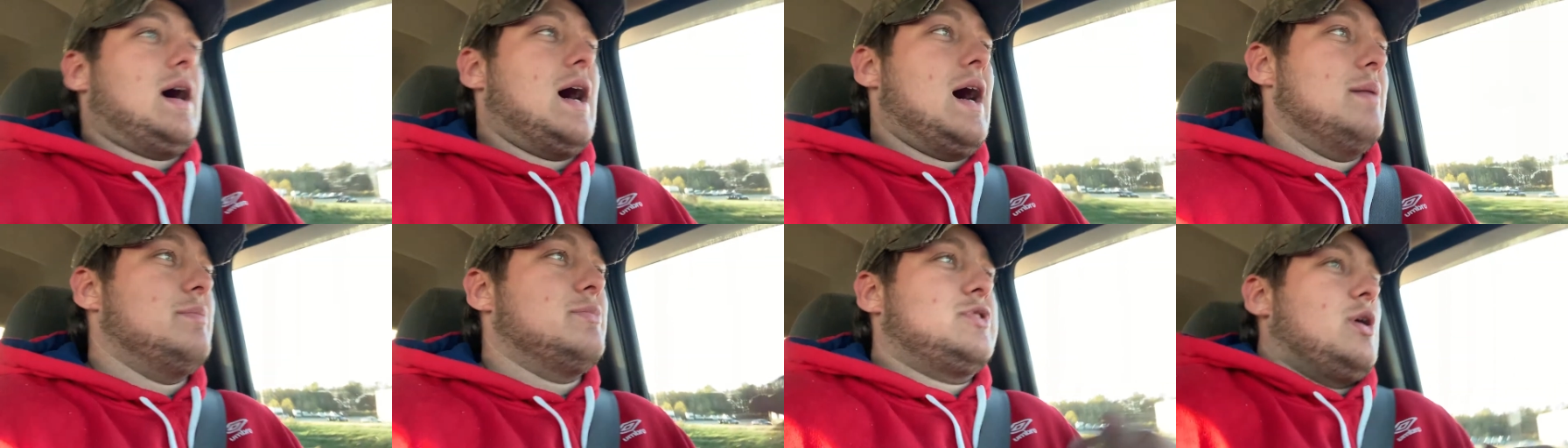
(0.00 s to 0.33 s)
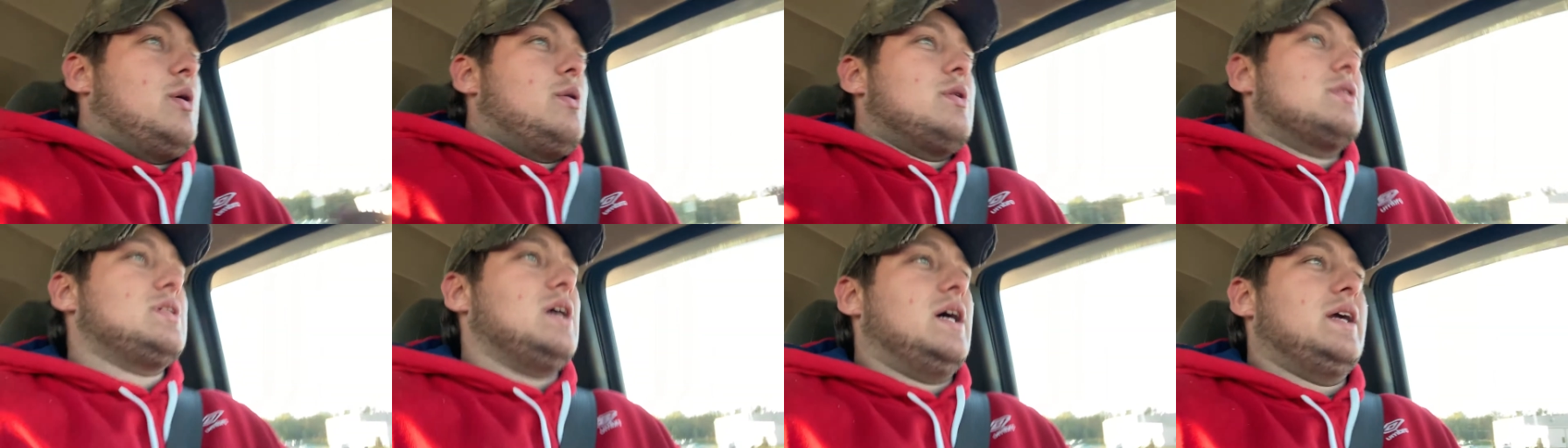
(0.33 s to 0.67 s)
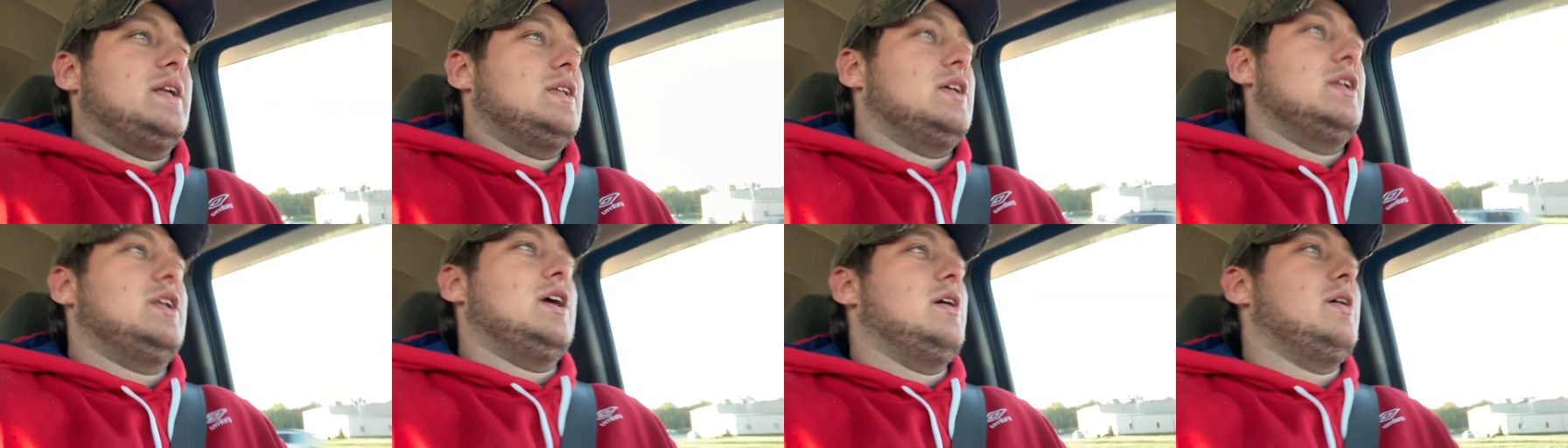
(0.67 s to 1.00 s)
I'm so
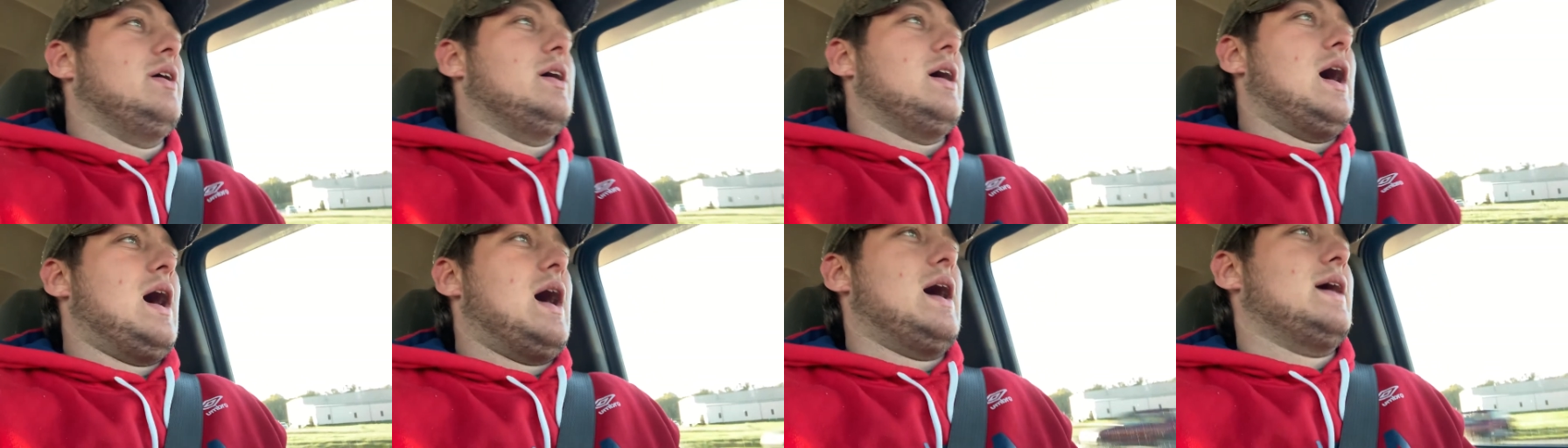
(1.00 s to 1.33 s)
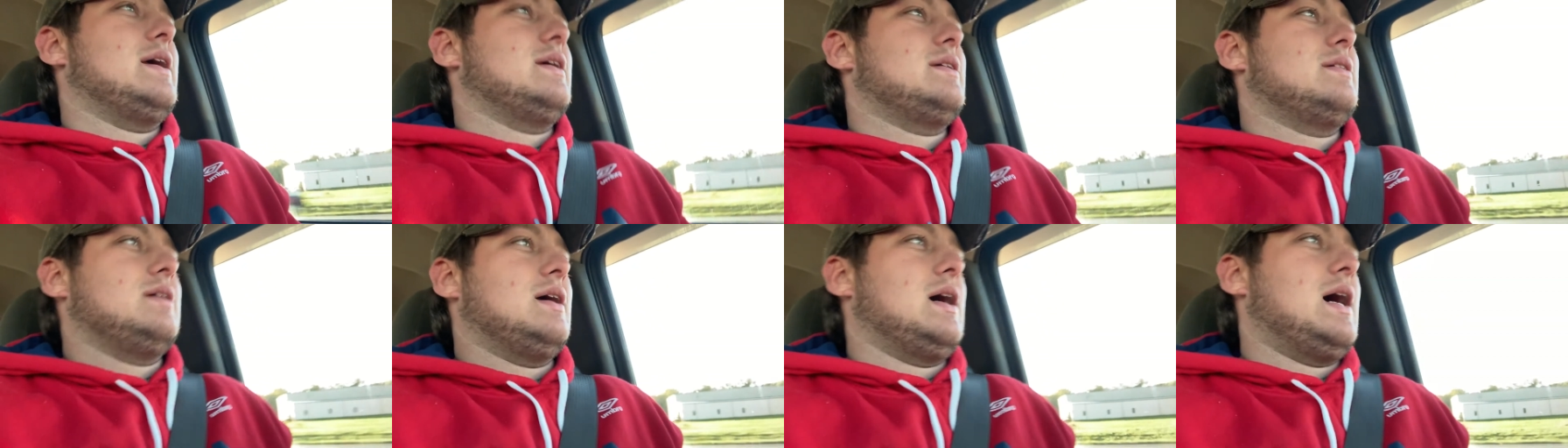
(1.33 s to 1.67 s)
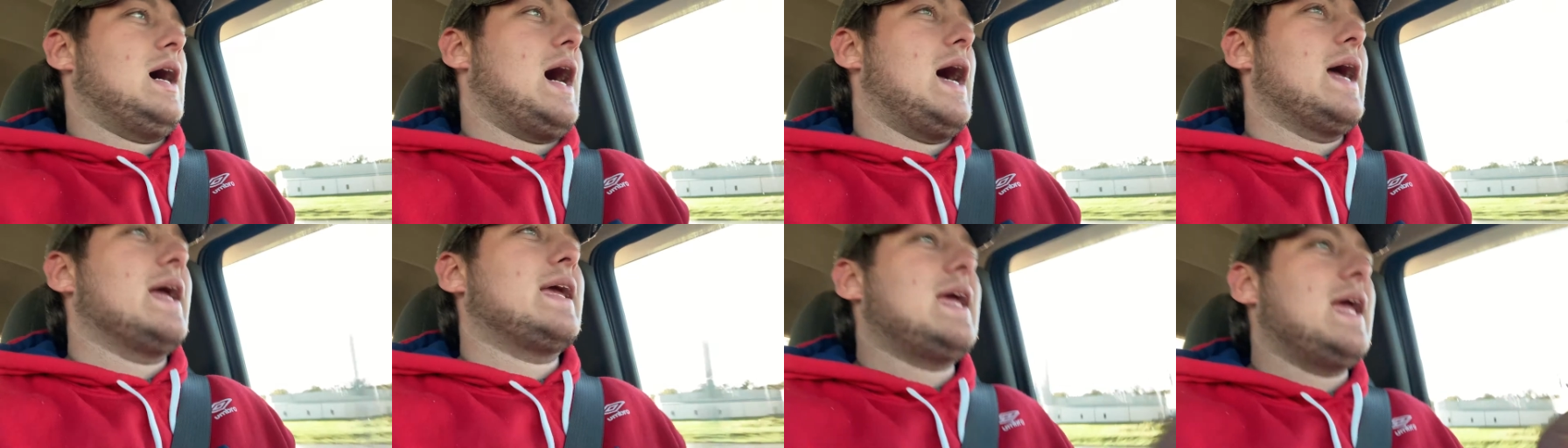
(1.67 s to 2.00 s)
excited to do it. I
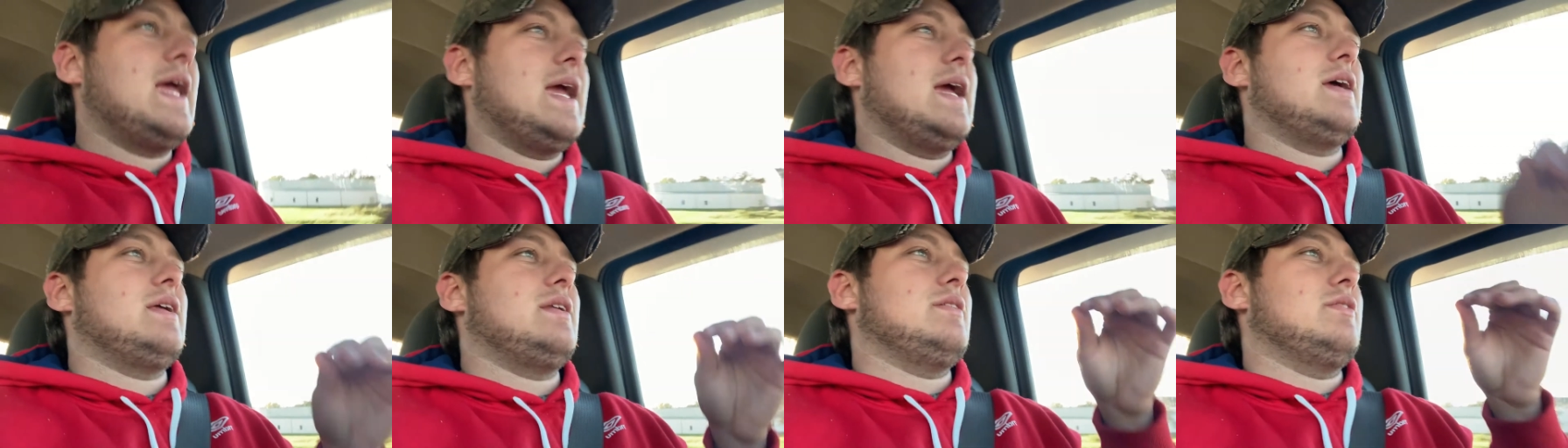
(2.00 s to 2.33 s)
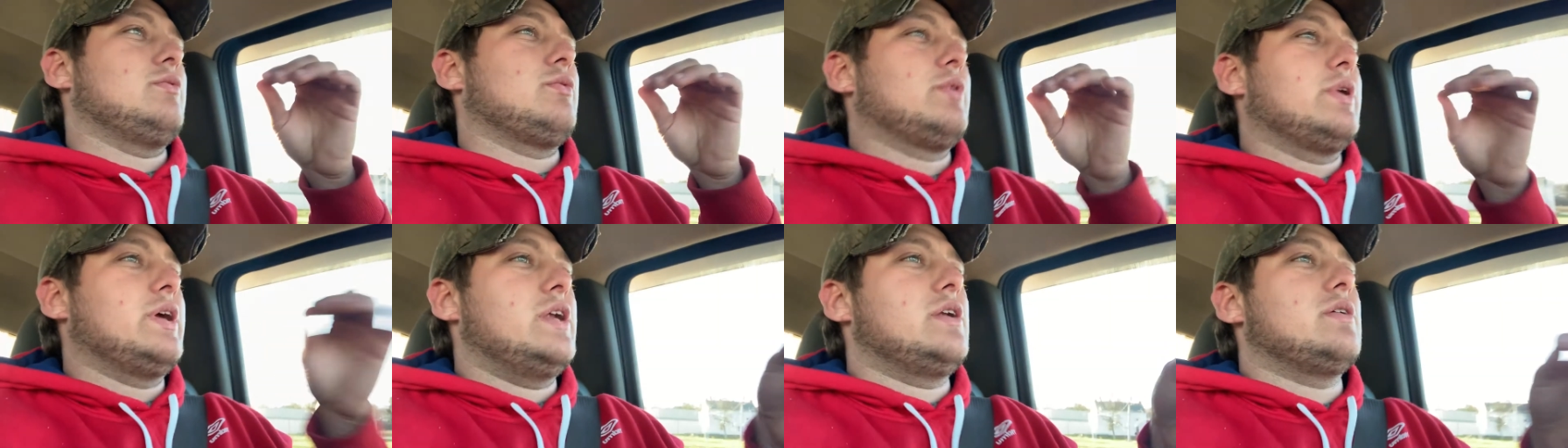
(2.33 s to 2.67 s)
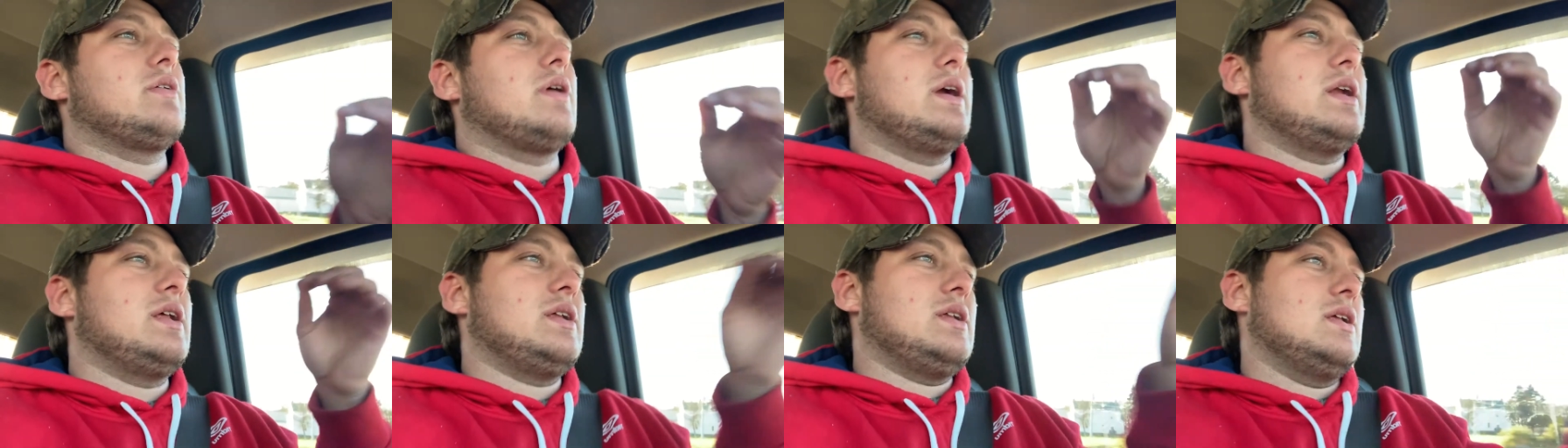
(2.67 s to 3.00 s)
I can't
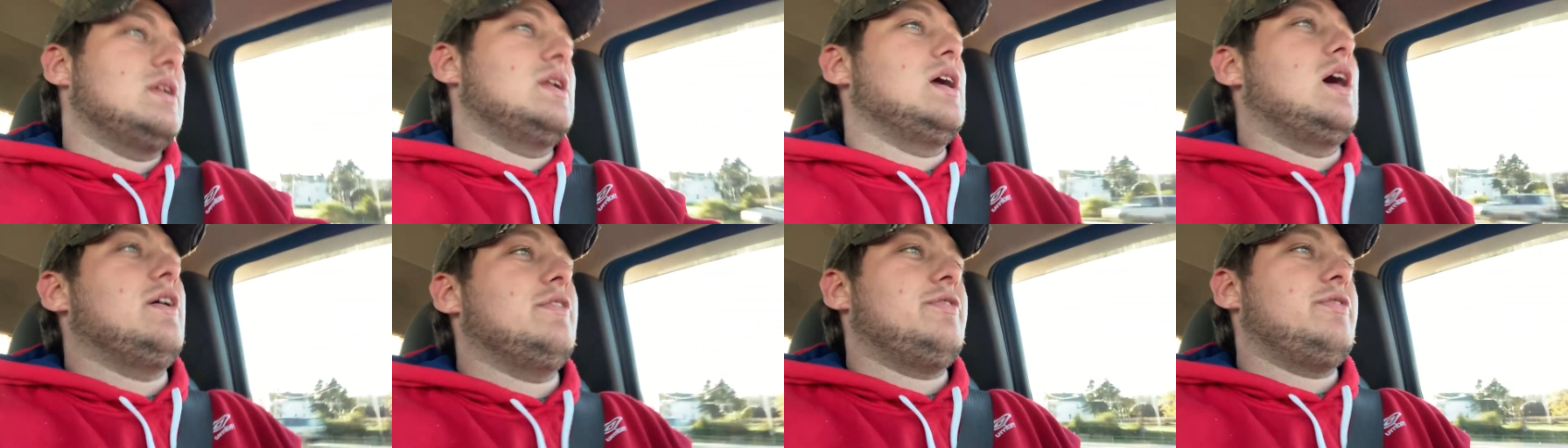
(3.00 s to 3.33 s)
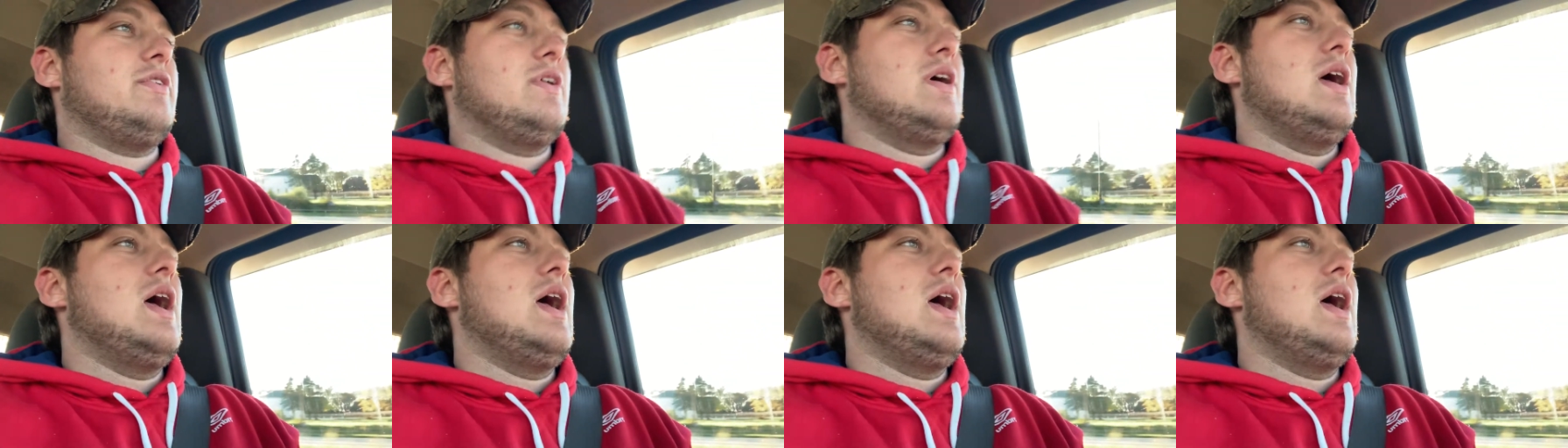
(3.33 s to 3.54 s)
reiterate it enough.